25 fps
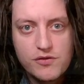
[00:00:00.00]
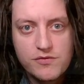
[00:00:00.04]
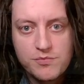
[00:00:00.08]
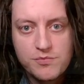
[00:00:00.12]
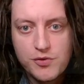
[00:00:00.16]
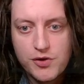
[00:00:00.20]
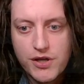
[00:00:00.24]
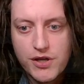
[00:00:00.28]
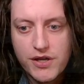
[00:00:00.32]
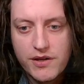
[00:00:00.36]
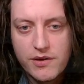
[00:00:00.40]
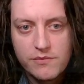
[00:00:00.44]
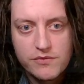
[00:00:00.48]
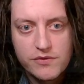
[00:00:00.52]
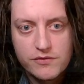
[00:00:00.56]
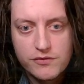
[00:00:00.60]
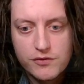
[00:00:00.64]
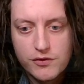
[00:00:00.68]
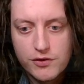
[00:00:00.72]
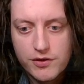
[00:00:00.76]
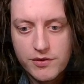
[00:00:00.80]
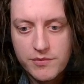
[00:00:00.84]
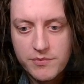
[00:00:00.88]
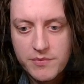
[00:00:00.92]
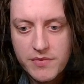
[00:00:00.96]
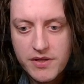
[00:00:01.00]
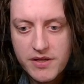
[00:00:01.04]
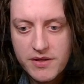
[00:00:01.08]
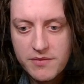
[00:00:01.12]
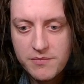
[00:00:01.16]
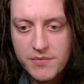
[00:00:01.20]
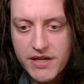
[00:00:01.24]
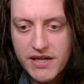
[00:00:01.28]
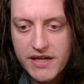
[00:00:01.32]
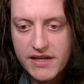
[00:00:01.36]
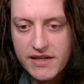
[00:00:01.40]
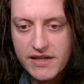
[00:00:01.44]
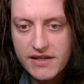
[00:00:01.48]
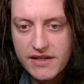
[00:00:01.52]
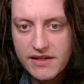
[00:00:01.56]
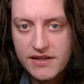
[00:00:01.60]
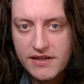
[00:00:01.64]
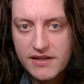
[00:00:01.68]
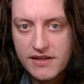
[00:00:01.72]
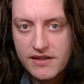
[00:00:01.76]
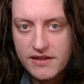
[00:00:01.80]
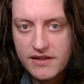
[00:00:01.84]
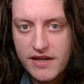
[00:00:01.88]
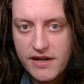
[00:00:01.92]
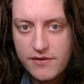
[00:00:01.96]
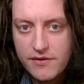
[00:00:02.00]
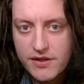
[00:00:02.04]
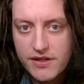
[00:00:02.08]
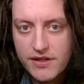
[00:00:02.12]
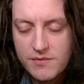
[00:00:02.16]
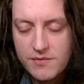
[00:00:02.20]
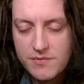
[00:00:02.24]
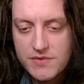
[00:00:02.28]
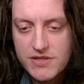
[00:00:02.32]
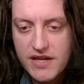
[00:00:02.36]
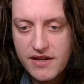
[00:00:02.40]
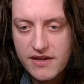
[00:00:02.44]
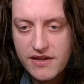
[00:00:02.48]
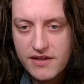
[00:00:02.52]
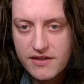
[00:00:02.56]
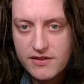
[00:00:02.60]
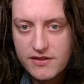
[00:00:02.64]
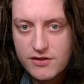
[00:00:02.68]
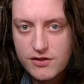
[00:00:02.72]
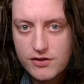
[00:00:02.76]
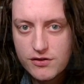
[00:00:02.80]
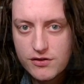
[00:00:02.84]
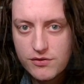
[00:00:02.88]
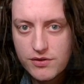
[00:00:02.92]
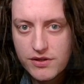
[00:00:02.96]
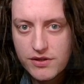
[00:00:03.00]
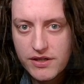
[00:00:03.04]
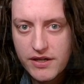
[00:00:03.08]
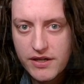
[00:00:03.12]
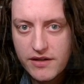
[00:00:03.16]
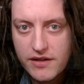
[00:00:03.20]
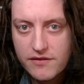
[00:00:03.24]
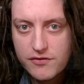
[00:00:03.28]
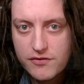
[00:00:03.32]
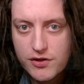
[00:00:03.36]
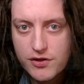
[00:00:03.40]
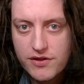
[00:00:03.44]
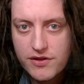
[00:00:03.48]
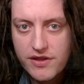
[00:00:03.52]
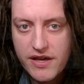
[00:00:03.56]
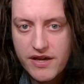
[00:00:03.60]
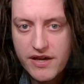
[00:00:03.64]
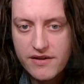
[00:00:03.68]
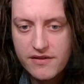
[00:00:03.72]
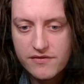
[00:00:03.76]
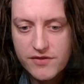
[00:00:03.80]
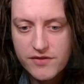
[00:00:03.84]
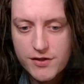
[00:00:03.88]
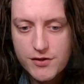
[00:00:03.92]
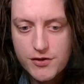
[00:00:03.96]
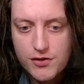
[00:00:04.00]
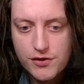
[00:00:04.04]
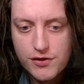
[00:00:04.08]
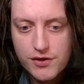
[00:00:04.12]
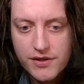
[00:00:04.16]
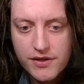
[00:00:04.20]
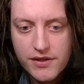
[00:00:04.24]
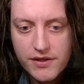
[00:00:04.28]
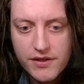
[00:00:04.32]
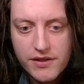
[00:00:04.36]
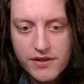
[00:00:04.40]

pretty helpful for him by allowing him to cover that Avenger.